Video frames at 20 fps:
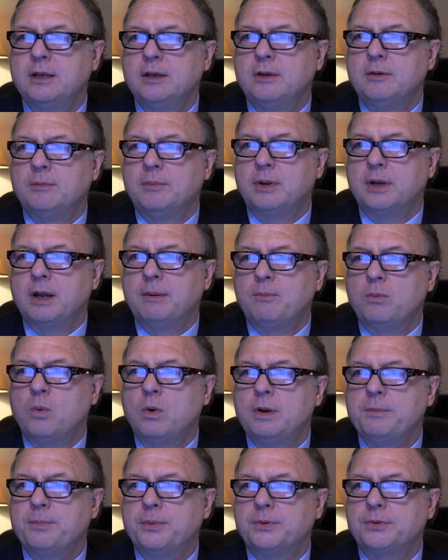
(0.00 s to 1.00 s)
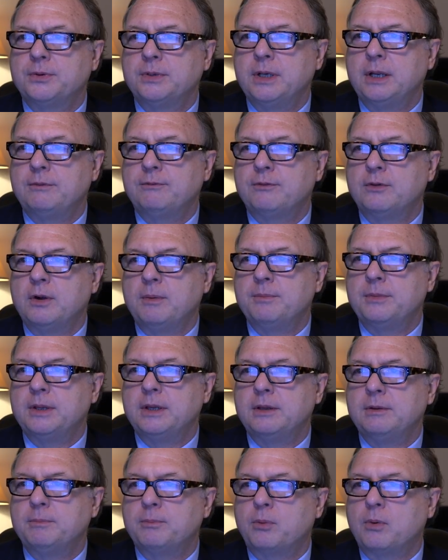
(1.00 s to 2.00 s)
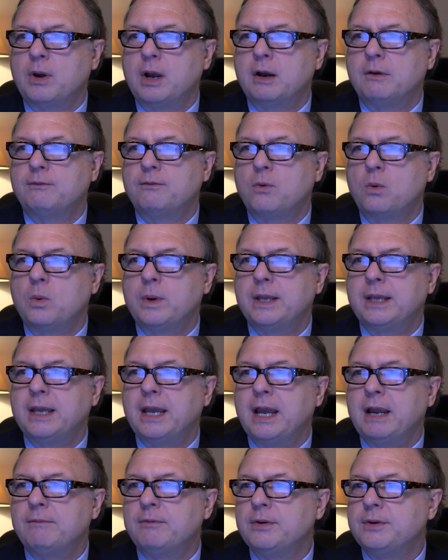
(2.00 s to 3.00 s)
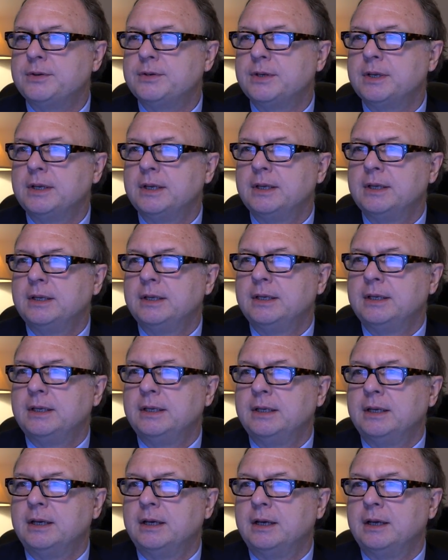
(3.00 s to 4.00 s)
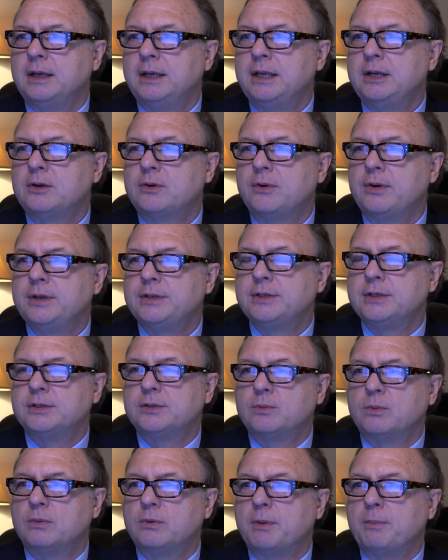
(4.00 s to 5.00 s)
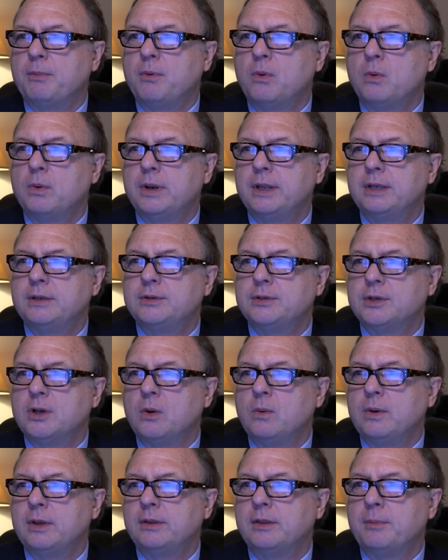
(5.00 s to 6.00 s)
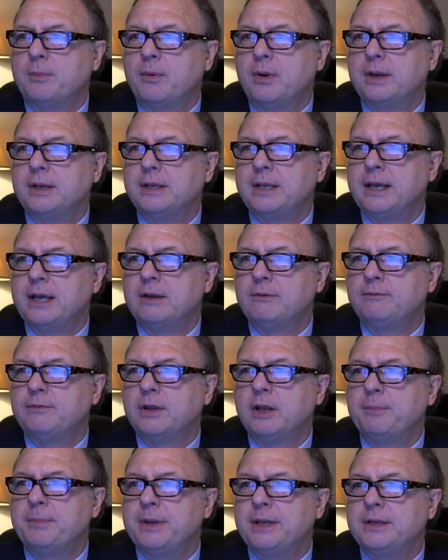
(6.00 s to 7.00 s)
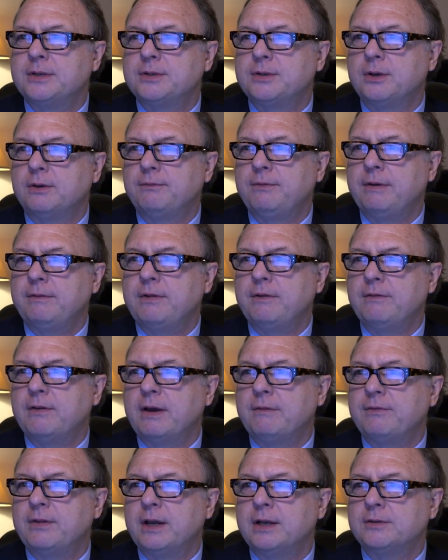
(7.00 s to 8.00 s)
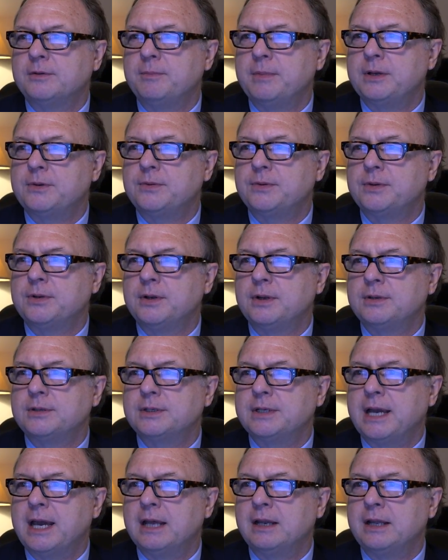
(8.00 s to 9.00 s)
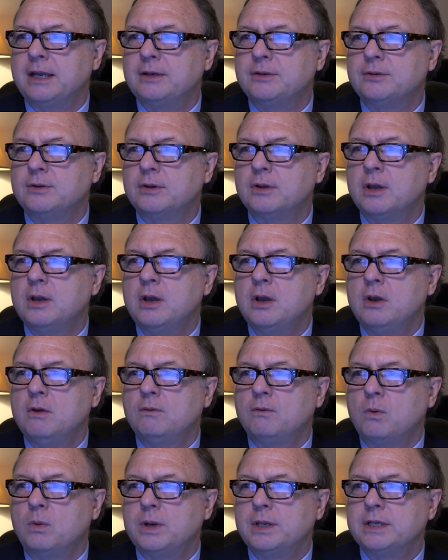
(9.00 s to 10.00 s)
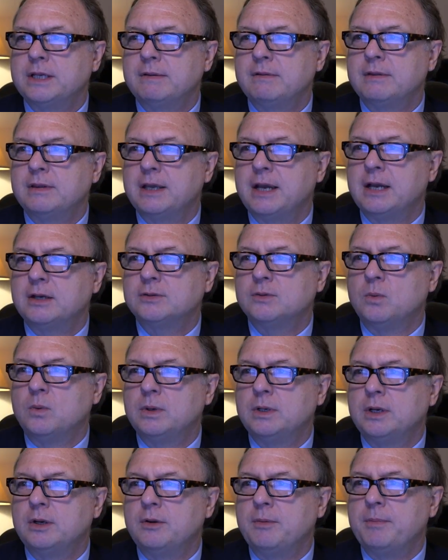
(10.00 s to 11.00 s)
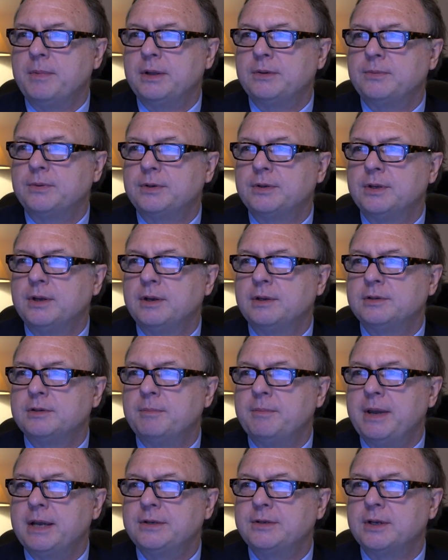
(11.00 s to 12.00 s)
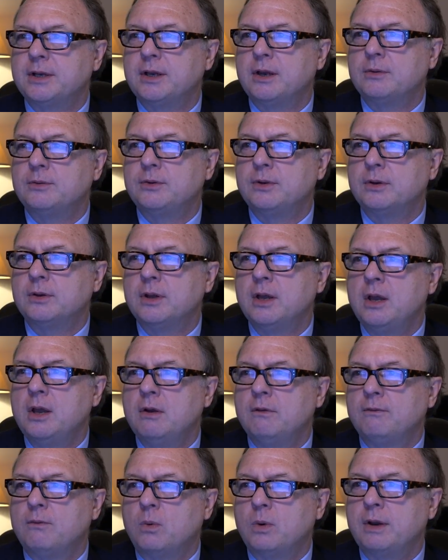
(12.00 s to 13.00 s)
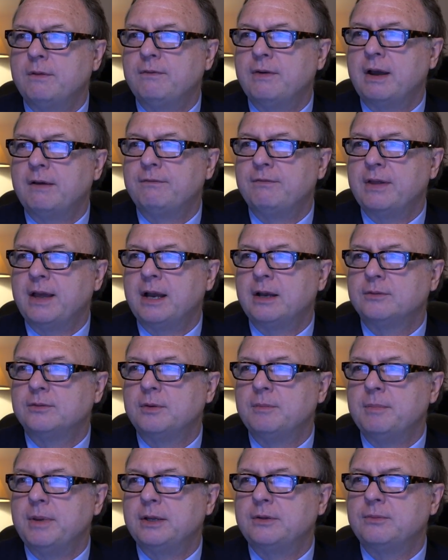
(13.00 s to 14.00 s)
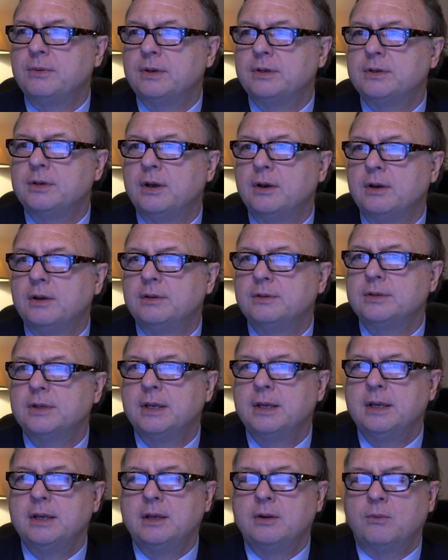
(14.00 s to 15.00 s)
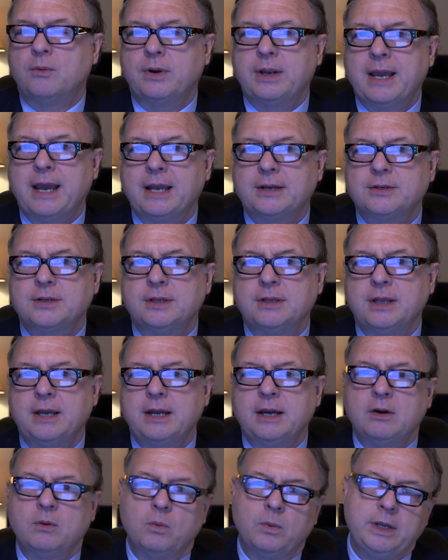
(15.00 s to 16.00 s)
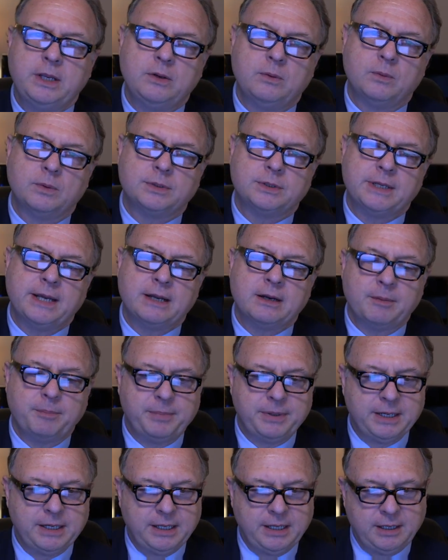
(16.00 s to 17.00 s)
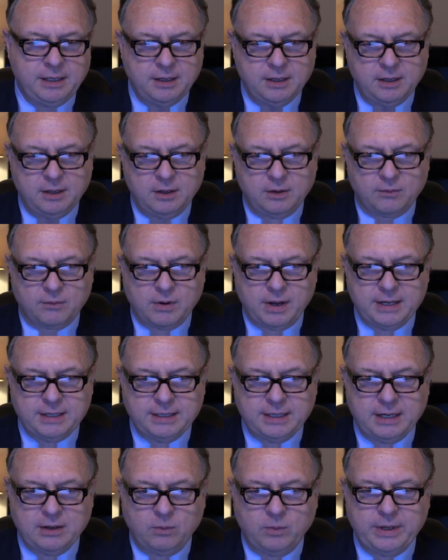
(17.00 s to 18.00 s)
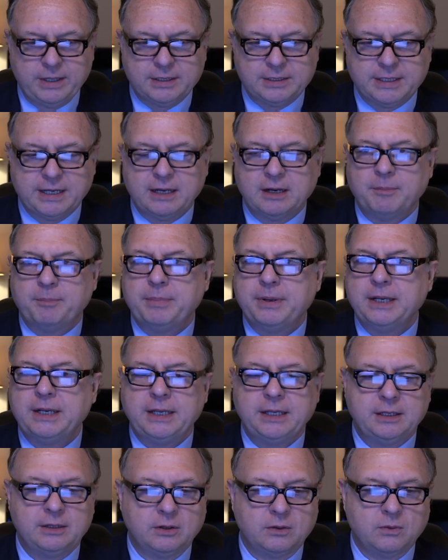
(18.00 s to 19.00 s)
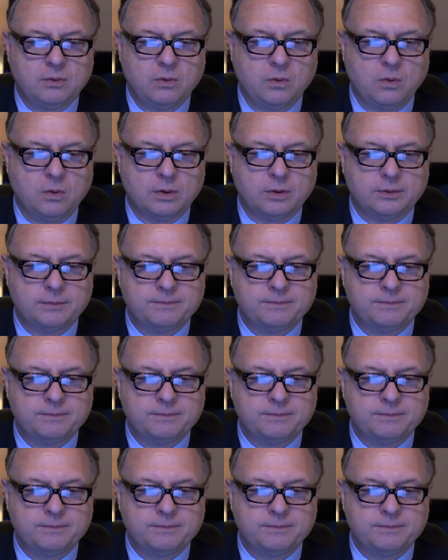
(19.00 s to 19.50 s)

but up 1% from the prior 4-week average. Increases were reported showing the breakdown. Philippines took 55,000 metric tons. Thailand took 47,100 metric tons, and Mexico took 45,000 metric tons. Reaction there, wheat was down a penny. Right now, wheat's down a penny and a quarter.